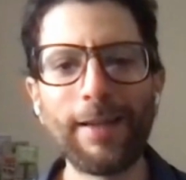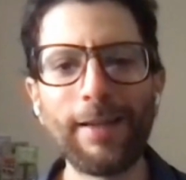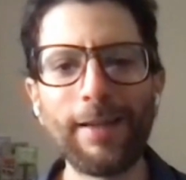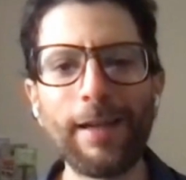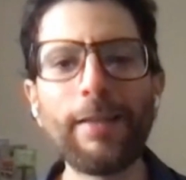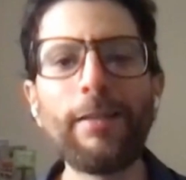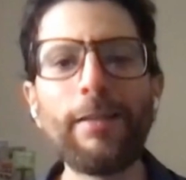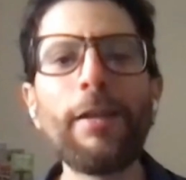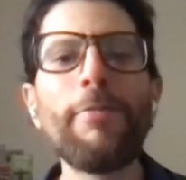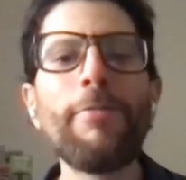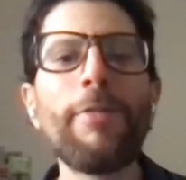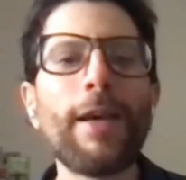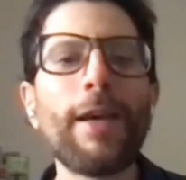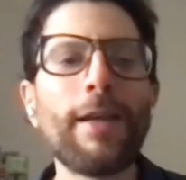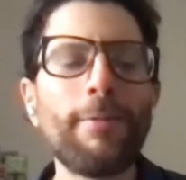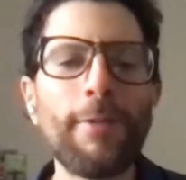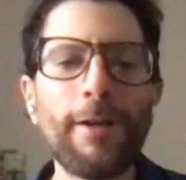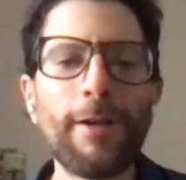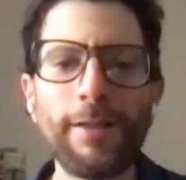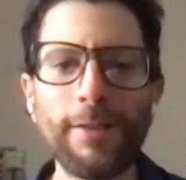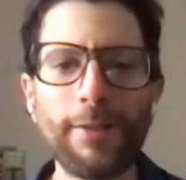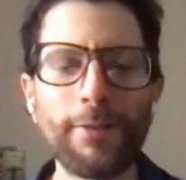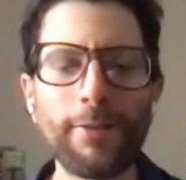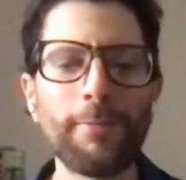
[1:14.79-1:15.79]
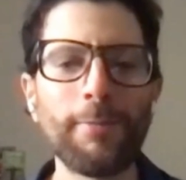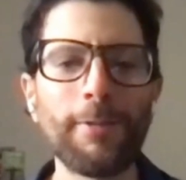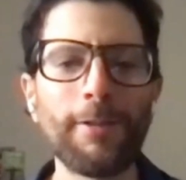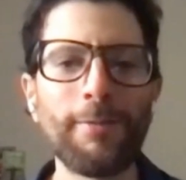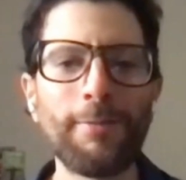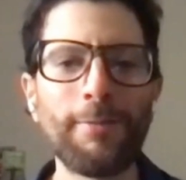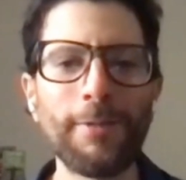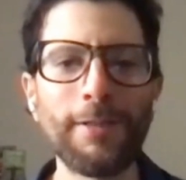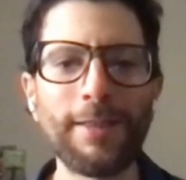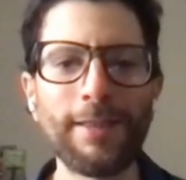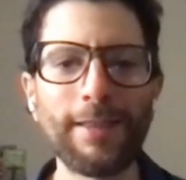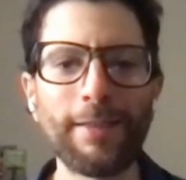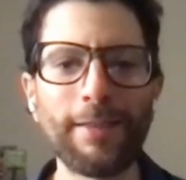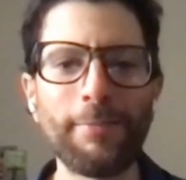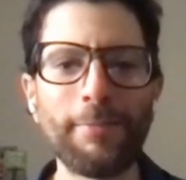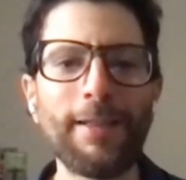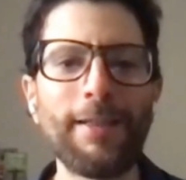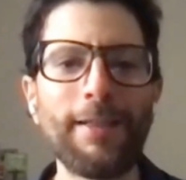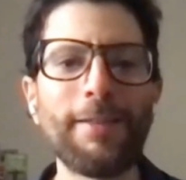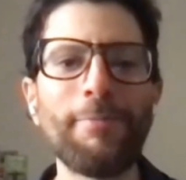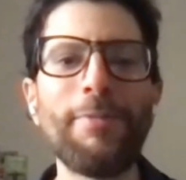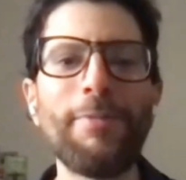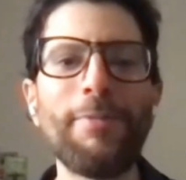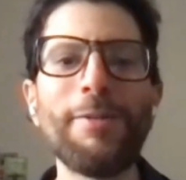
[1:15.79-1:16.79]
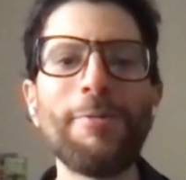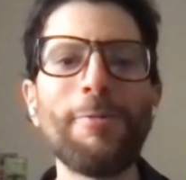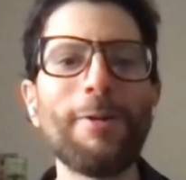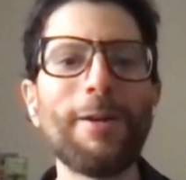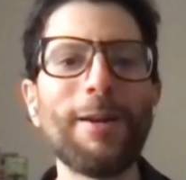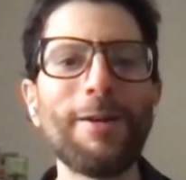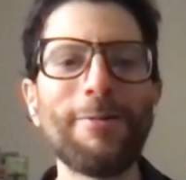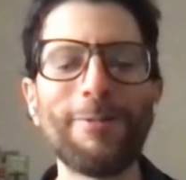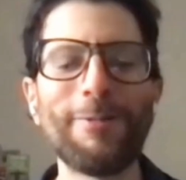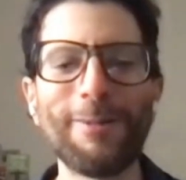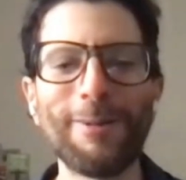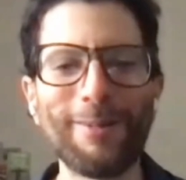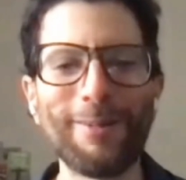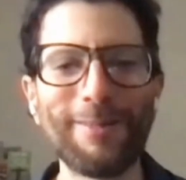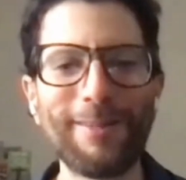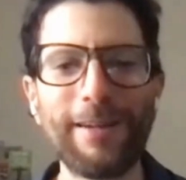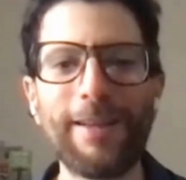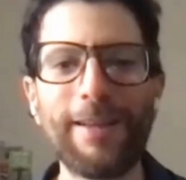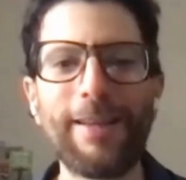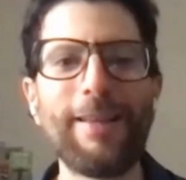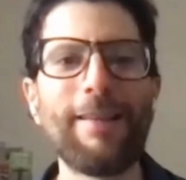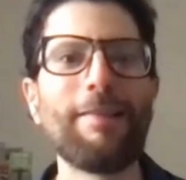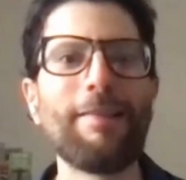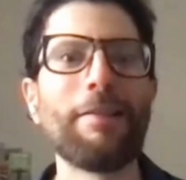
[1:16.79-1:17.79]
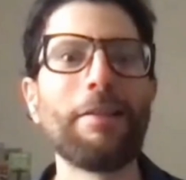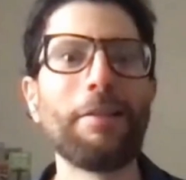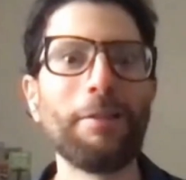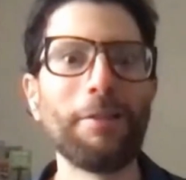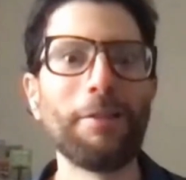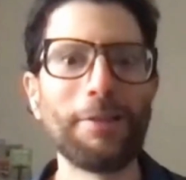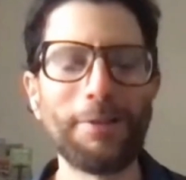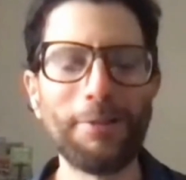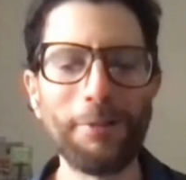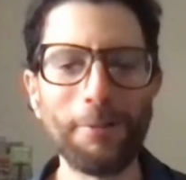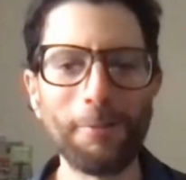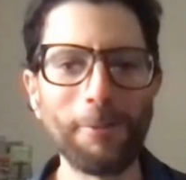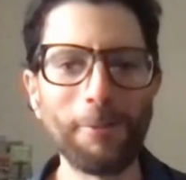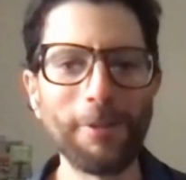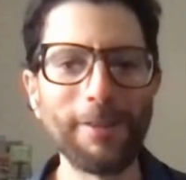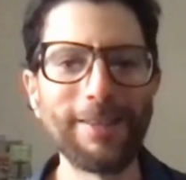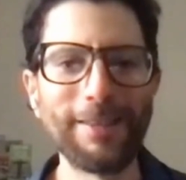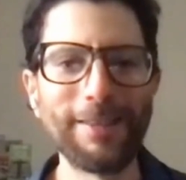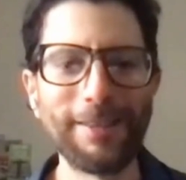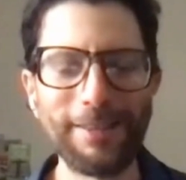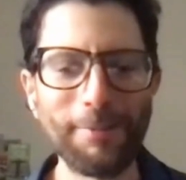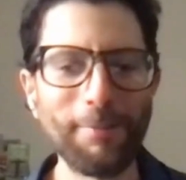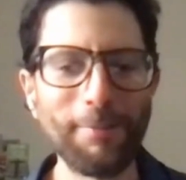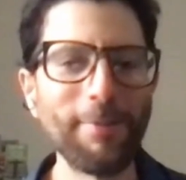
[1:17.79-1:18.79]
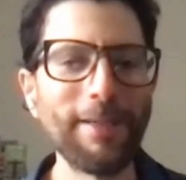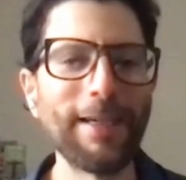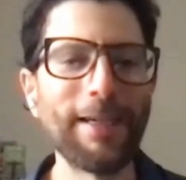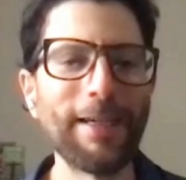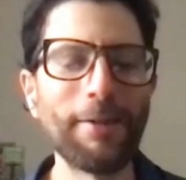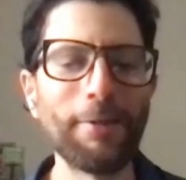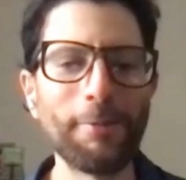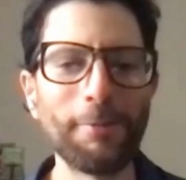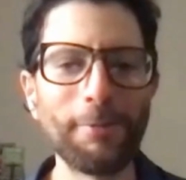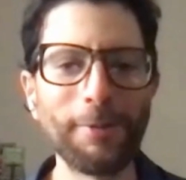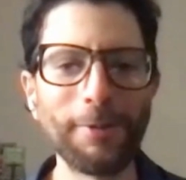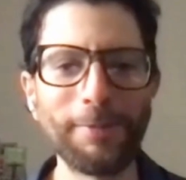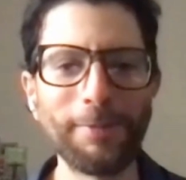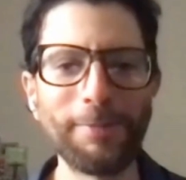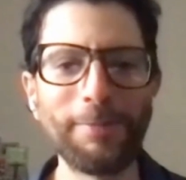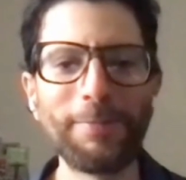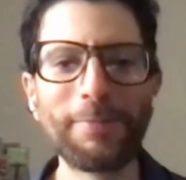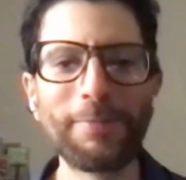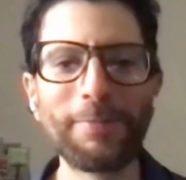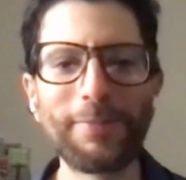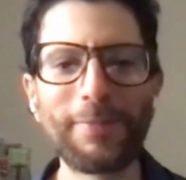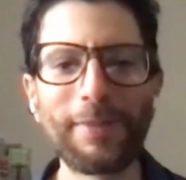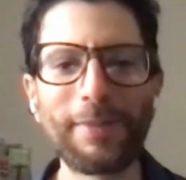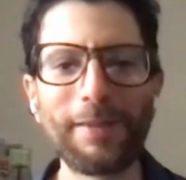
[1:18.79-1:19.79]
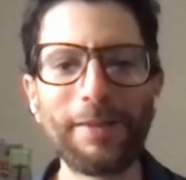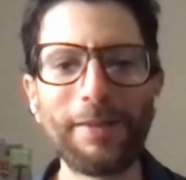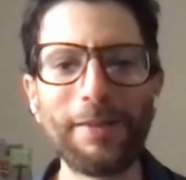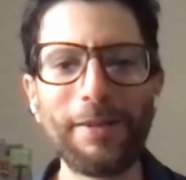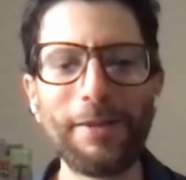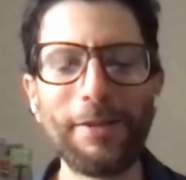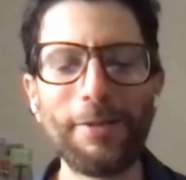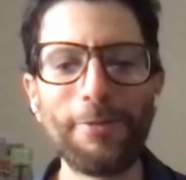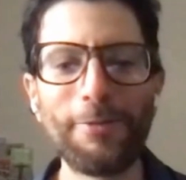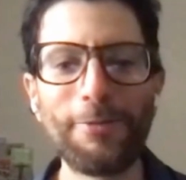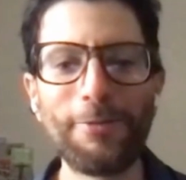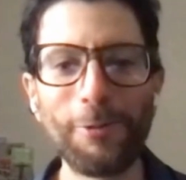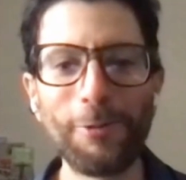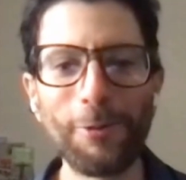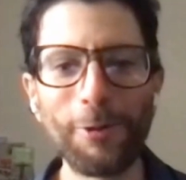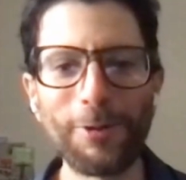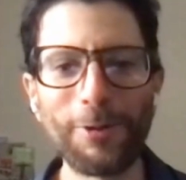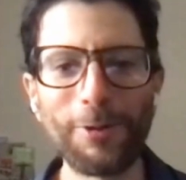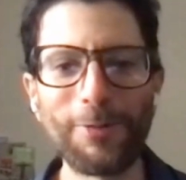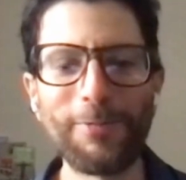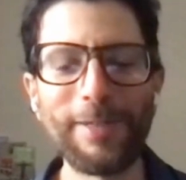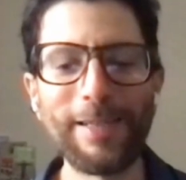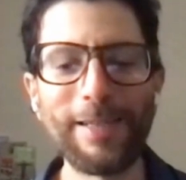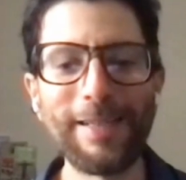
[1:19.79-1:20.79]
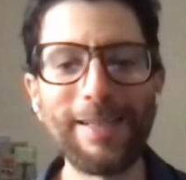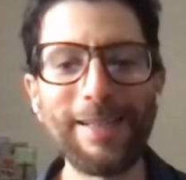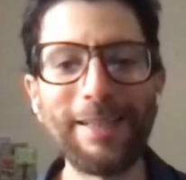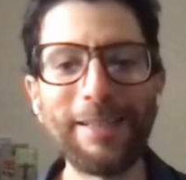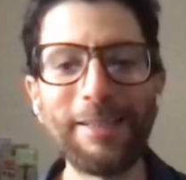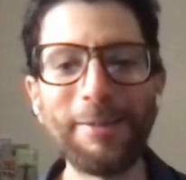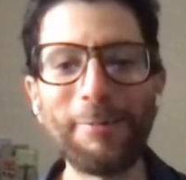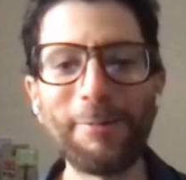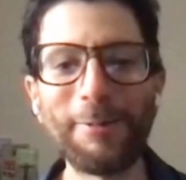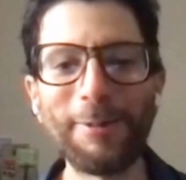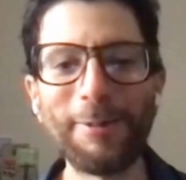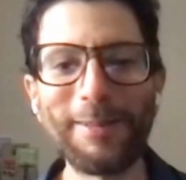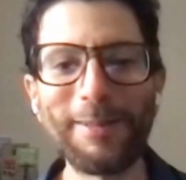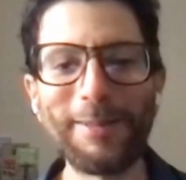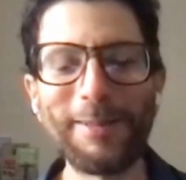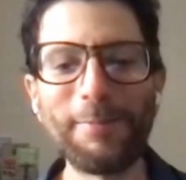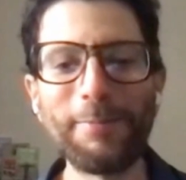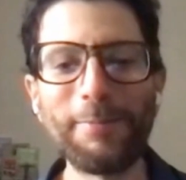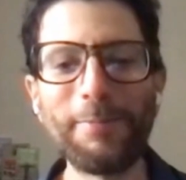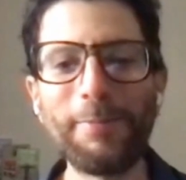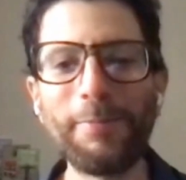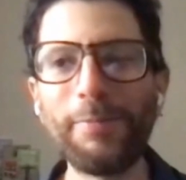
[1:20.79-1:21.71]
I love that about instrumental music. I mean, it can be whatever the listener wants it to be. I don't want to force feed anyone to